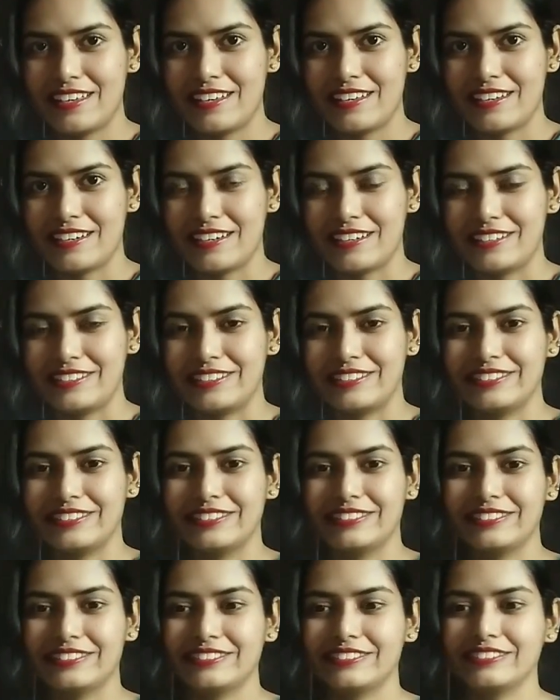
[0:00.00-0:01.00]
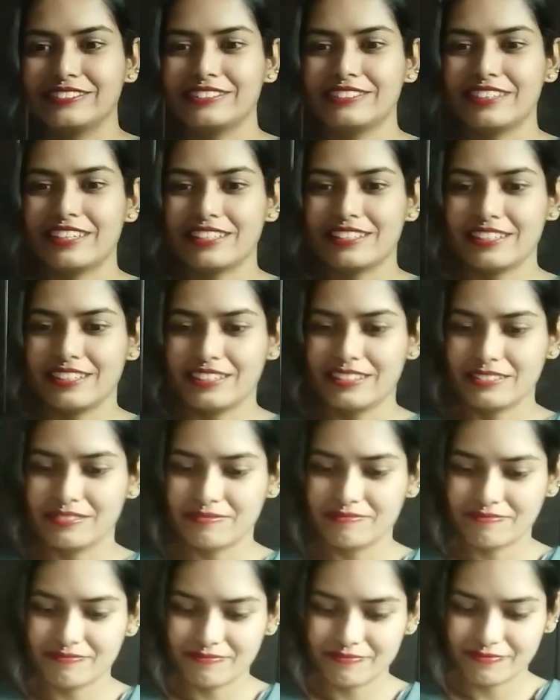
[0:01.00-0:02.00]
Yeah, look at that.
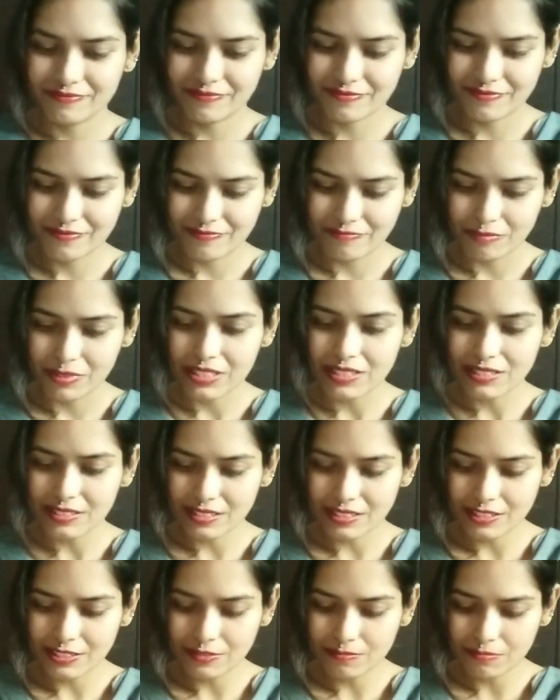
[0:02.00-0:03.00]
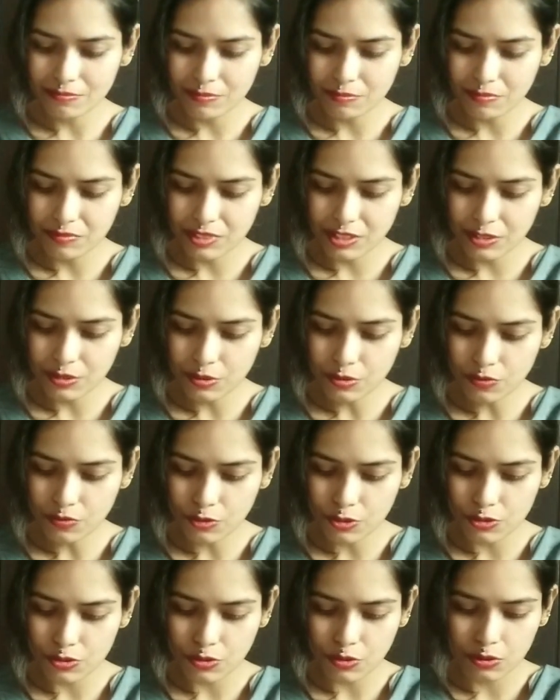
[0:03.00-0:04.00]
But the good
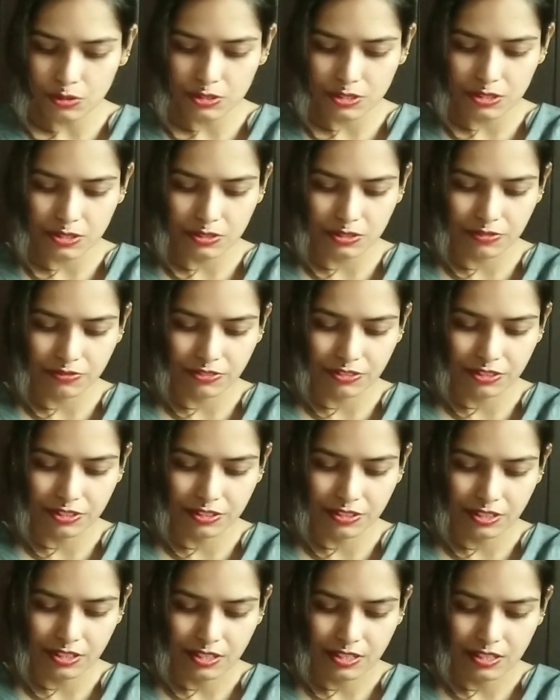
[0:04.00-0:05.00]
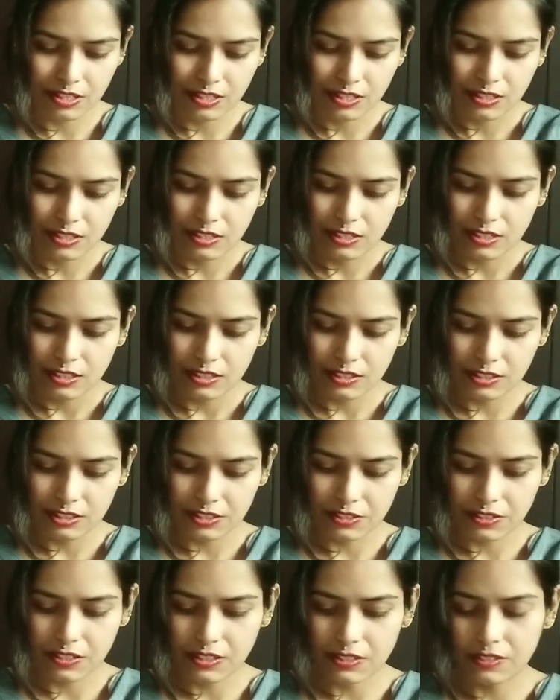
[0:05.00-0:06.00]
ones also differ in
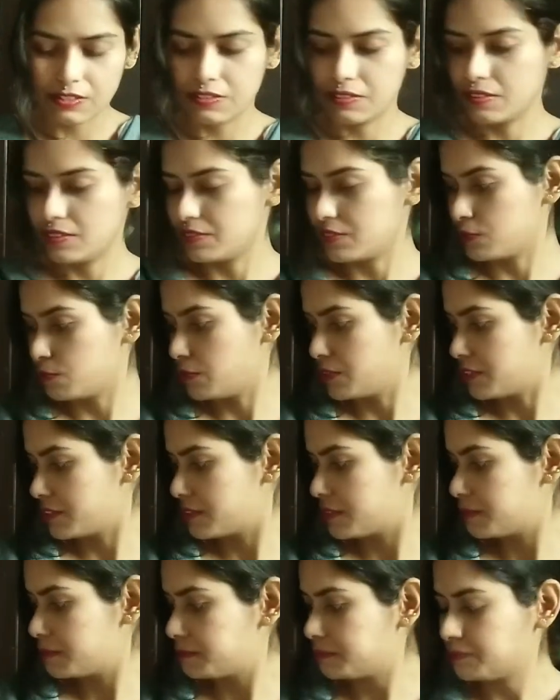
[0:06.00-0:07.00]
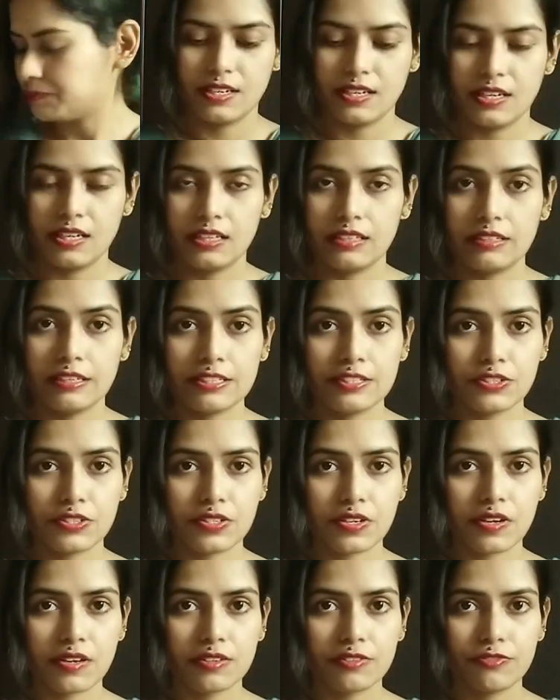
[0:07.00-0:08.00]
their color a little bit. Let's
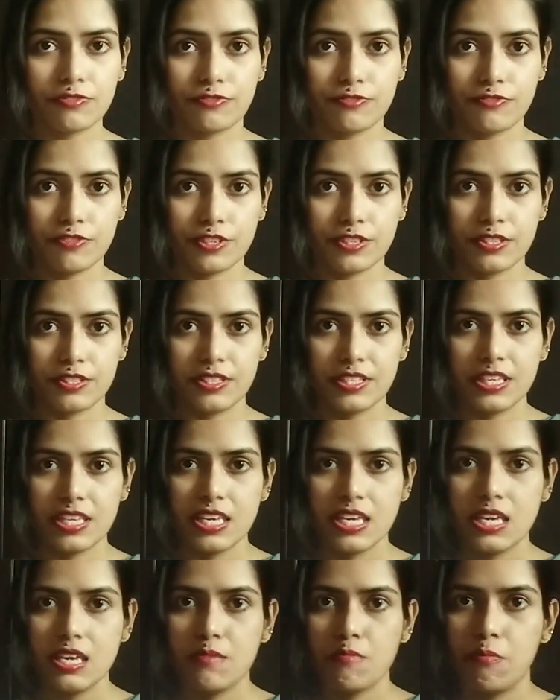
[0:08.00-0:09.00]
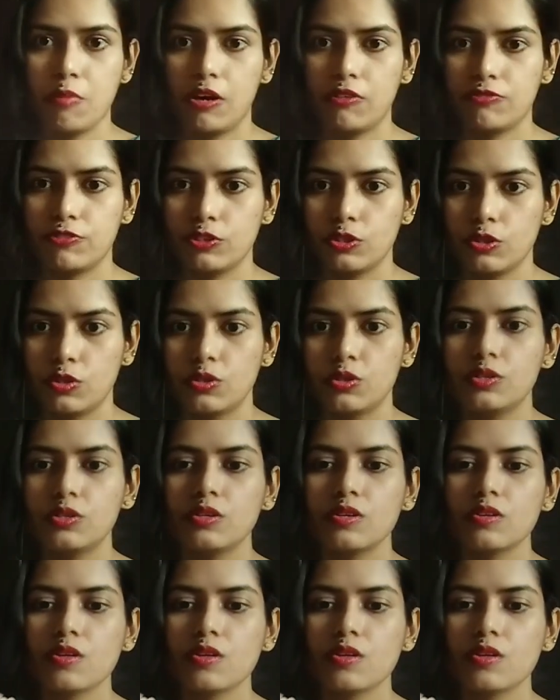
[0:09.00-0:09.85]
start with the buffalo.